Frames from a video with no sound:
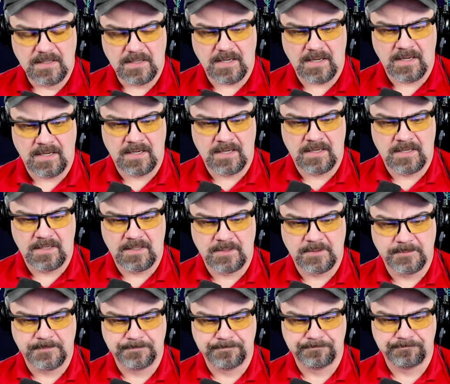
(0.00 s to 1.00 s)

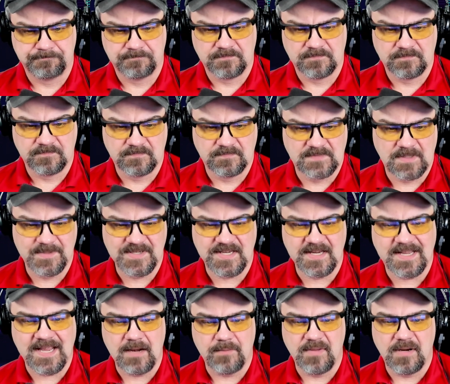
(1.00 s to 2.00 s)
Um, let me
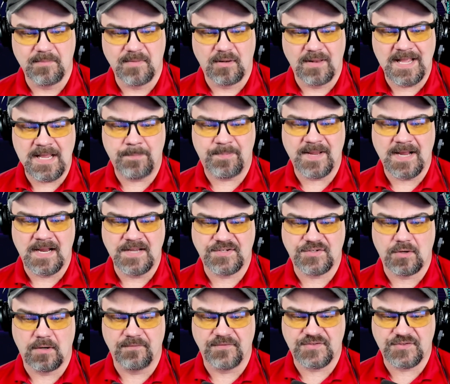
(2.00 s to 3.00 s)
see. Can a minimal API
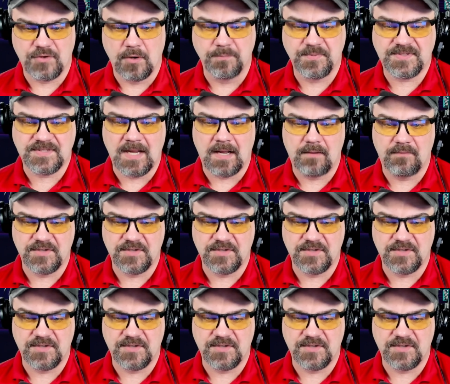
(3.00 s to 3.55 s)
serve SOAP style